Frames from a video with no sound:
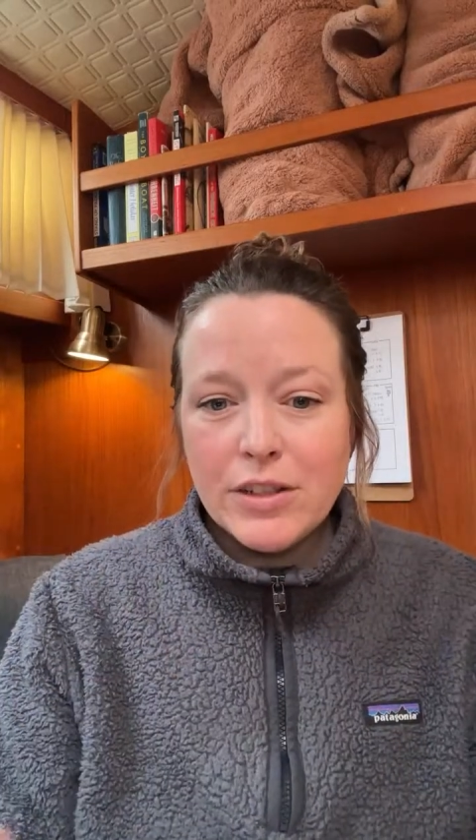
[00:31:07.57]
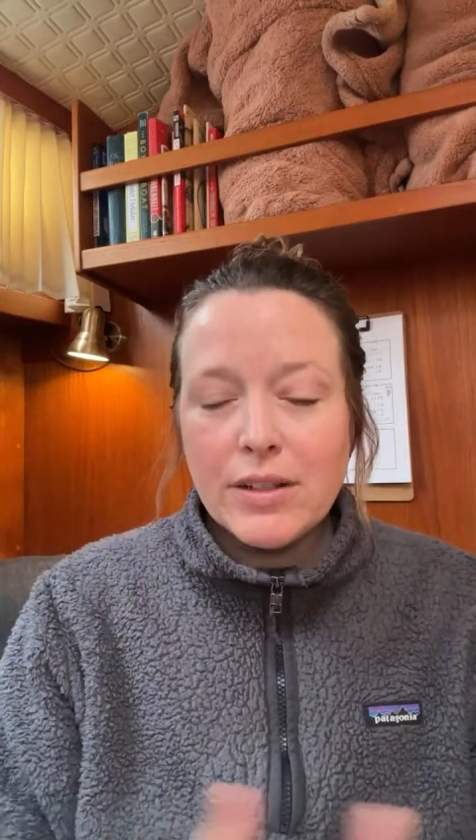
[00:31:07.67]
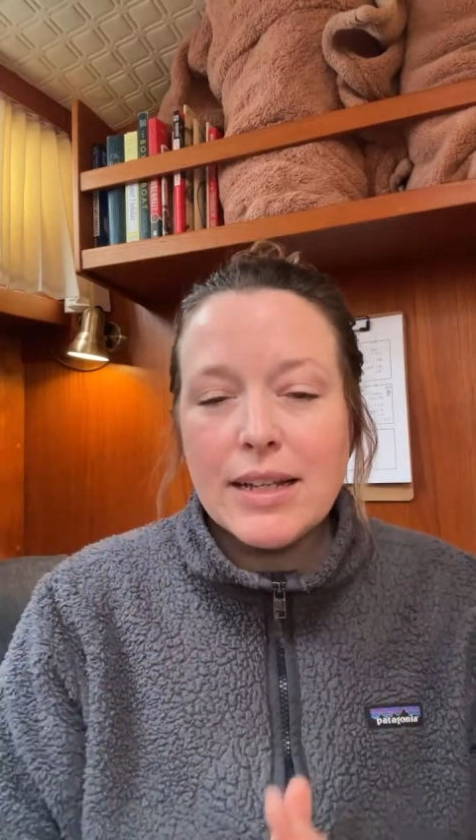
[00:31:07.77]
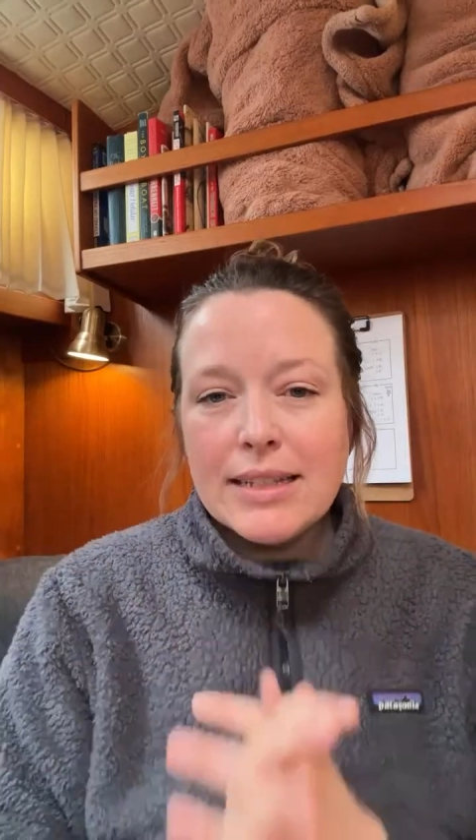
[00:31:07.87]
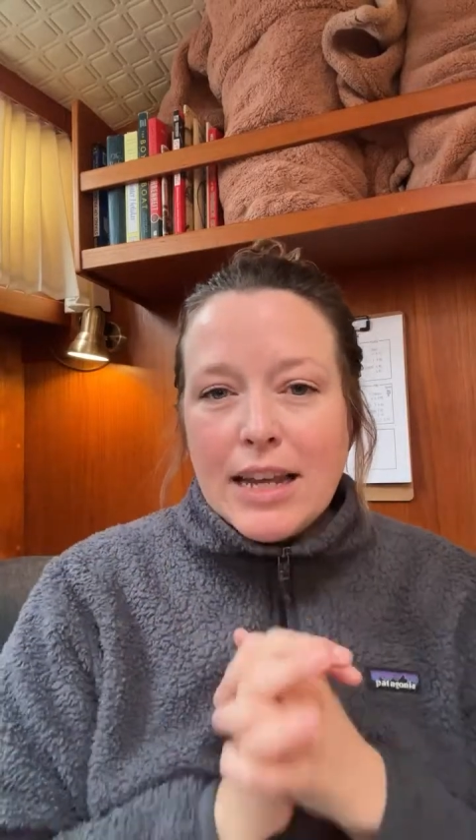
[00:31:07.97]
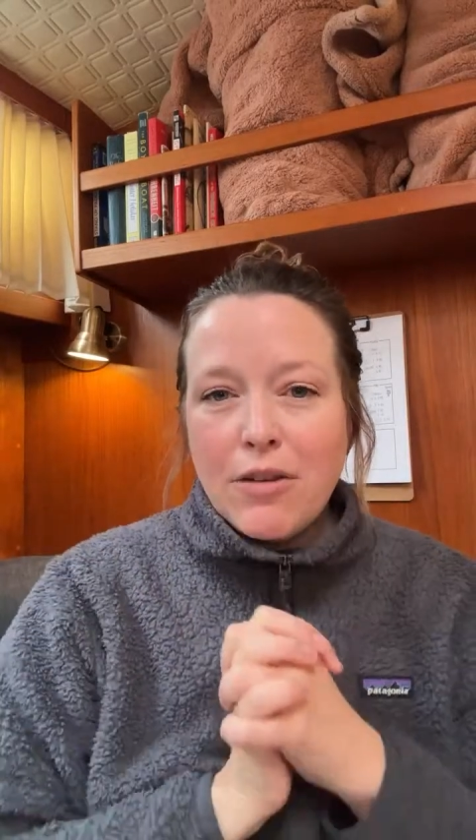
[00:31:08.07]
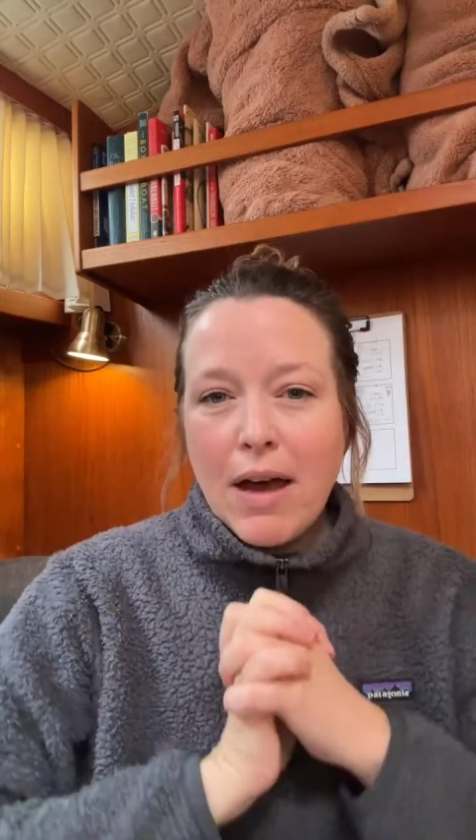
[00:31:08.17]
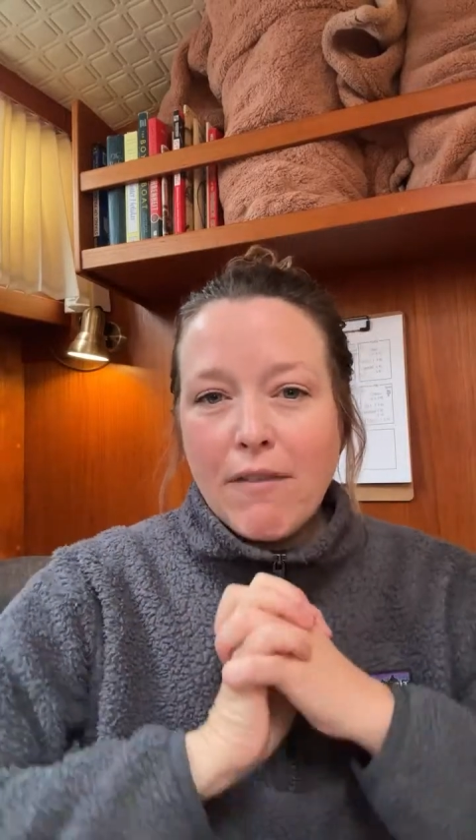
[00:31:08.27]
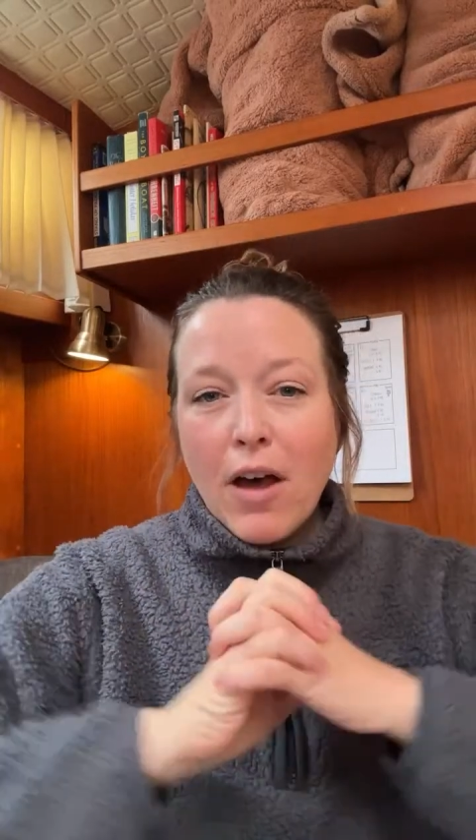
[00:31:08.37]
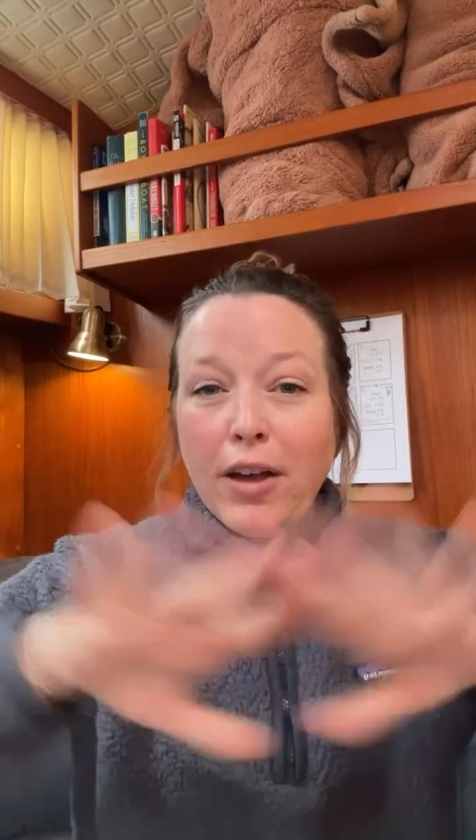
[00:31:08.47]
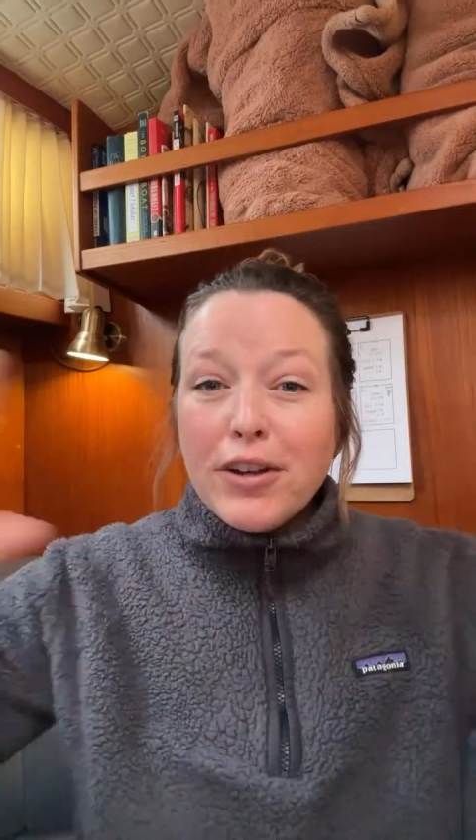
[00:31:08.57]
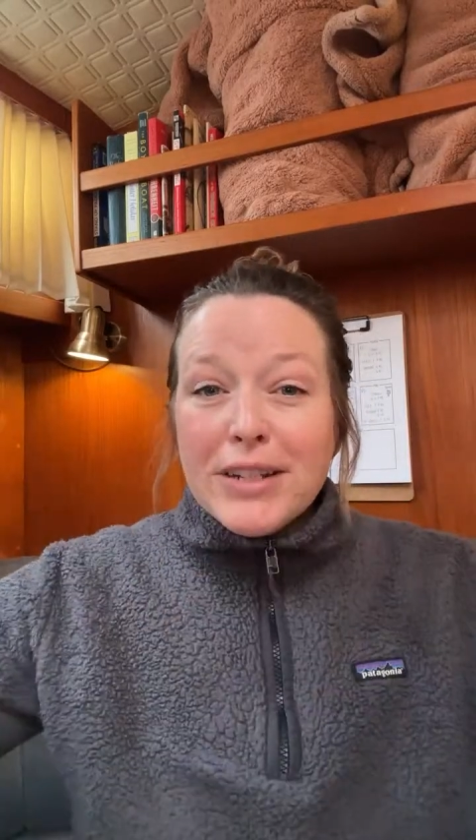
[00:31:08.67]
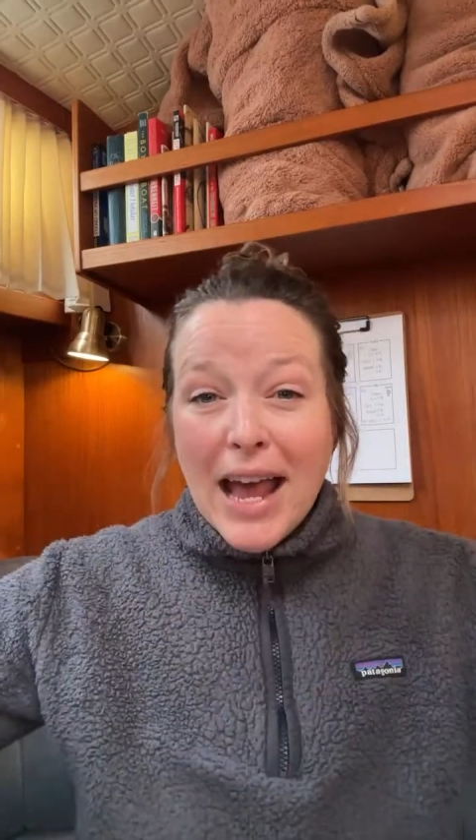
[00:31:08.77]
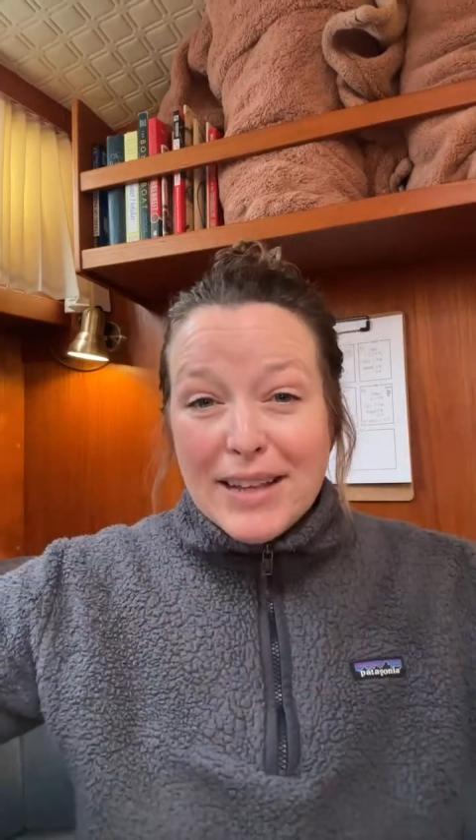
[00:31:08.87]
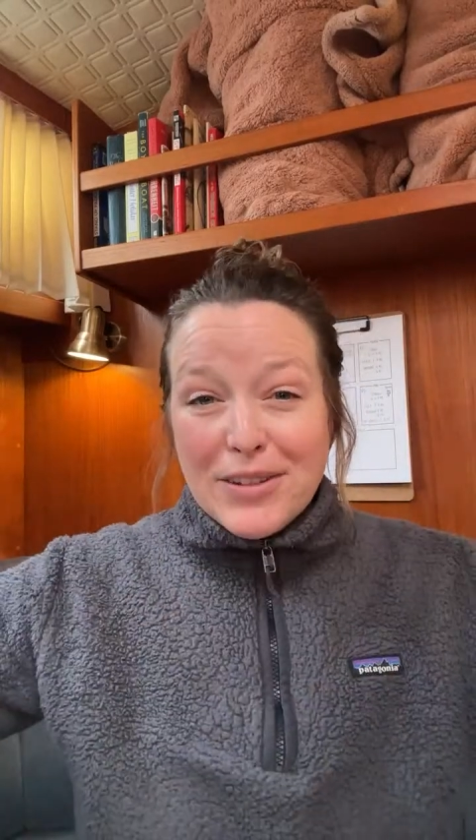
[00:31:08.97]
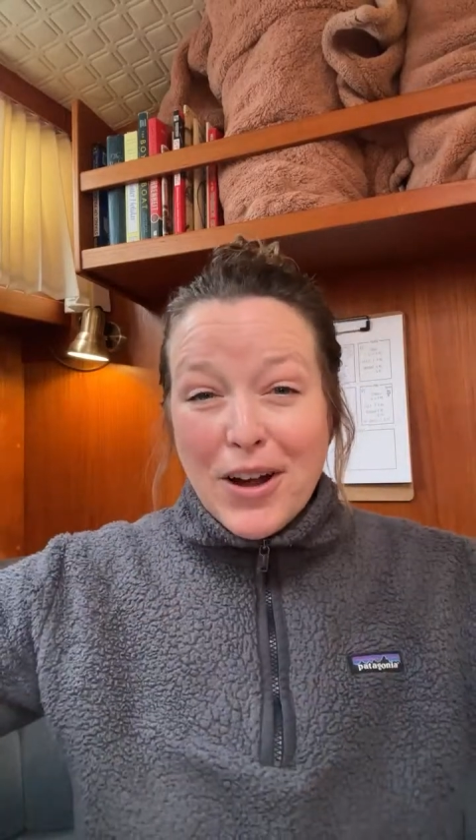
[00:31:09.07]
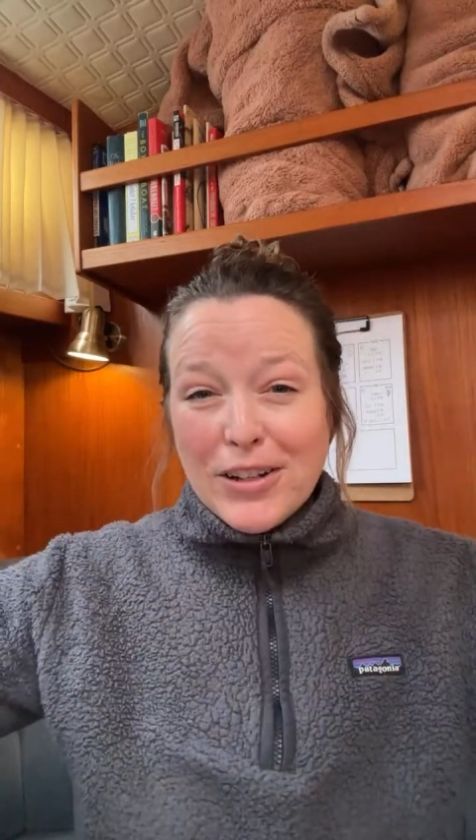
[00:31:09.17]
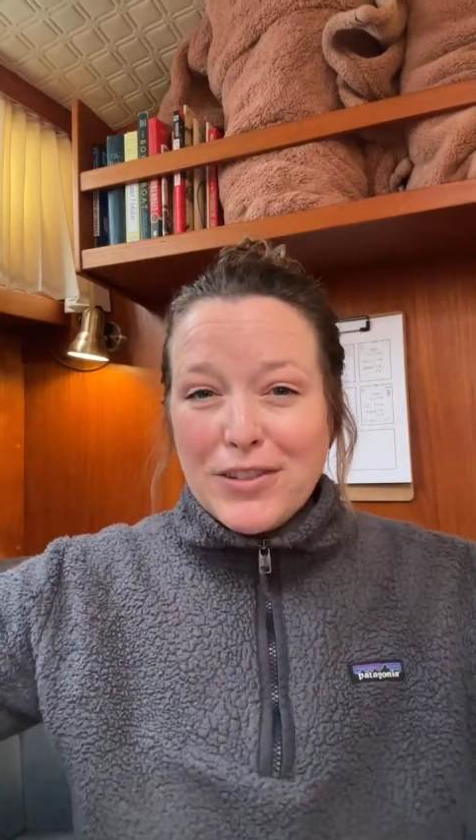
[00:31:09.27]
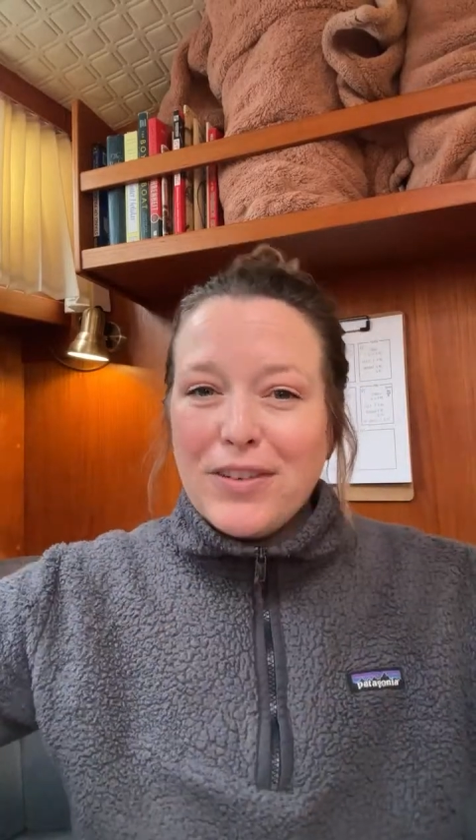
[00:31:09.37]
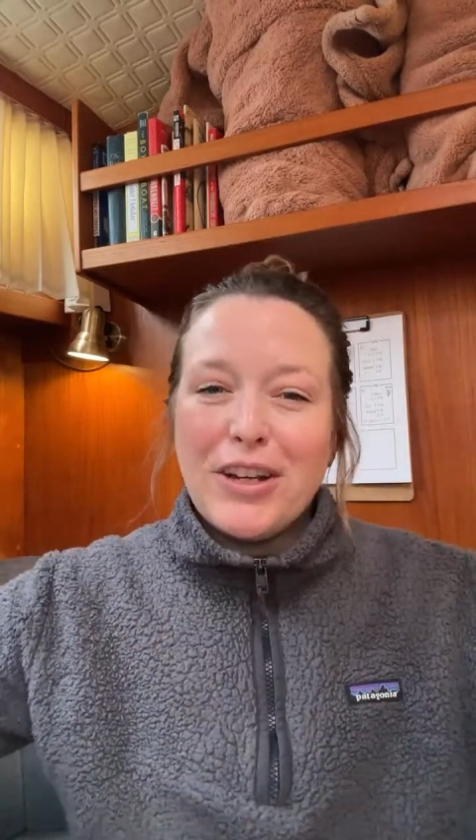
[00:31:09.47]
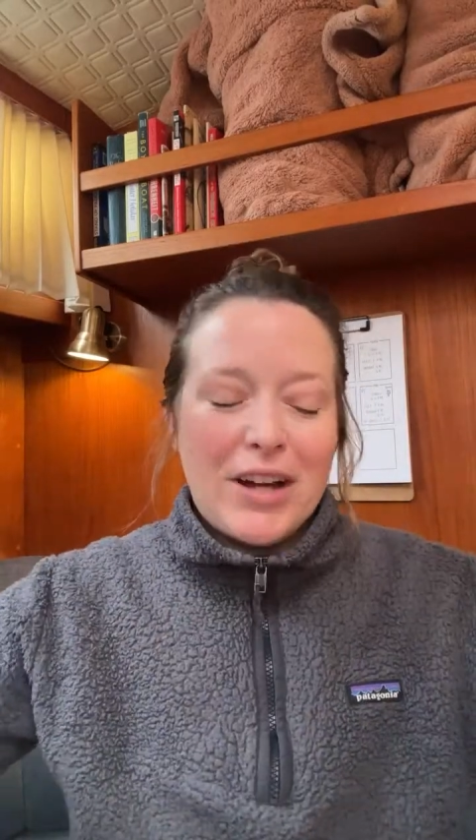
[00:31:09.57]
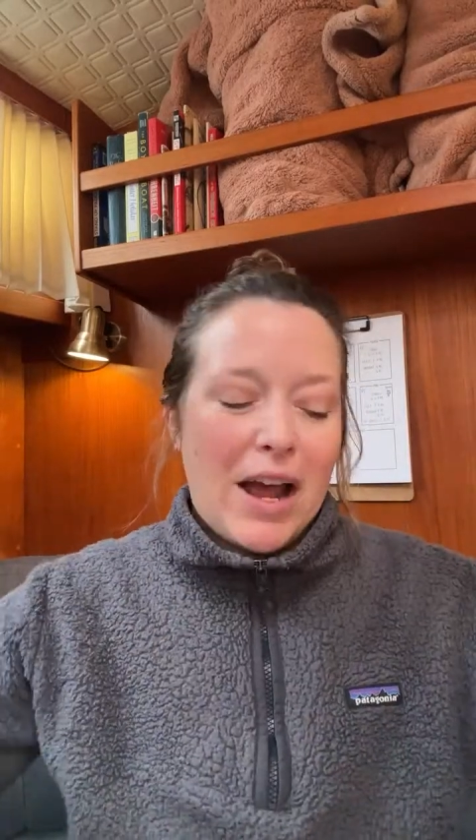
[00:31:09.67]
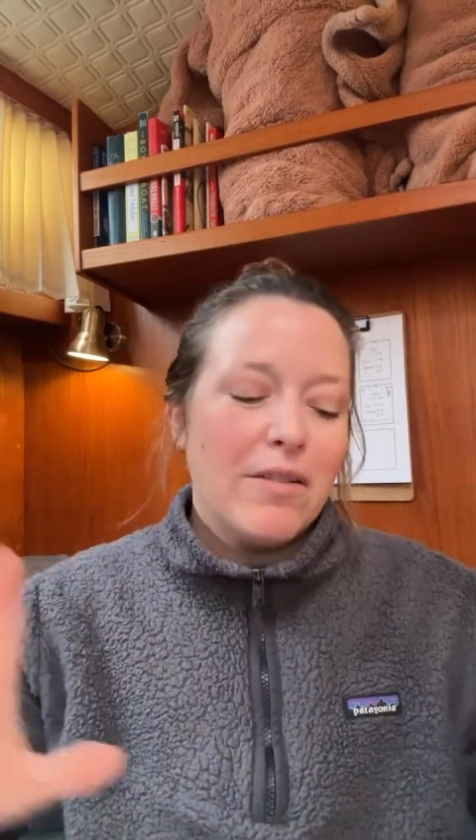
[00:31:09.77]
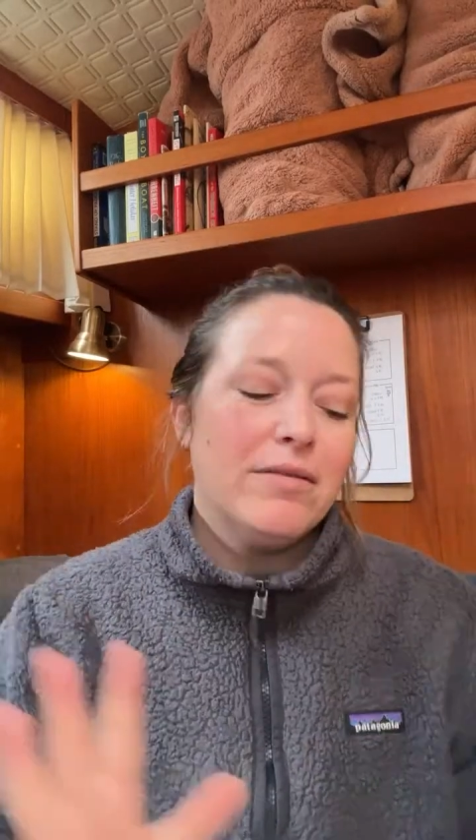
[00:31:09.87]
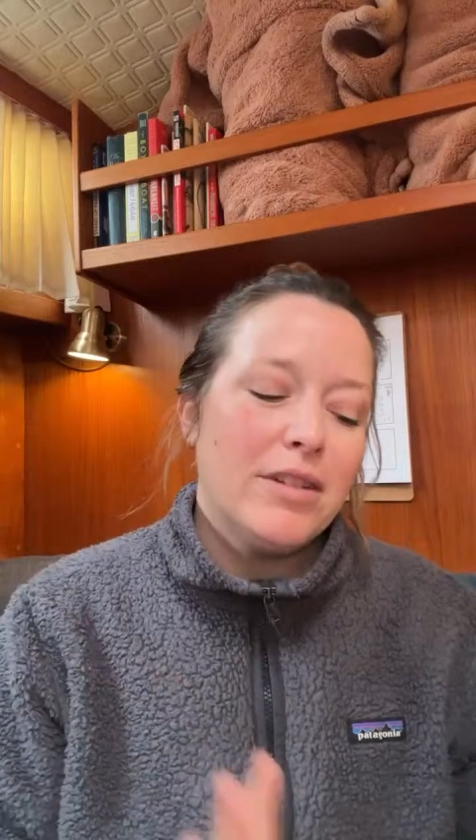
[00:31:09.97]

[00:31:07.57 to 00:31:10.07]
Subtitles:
so let's say you have all your task cards figured out.